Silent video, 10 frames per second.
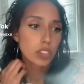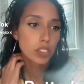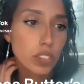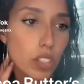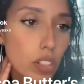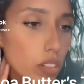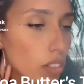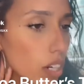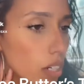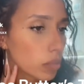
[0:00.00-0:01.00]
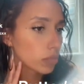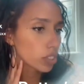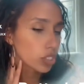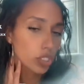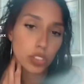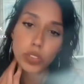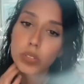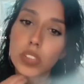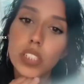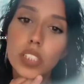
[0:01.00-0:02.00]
So I'm sure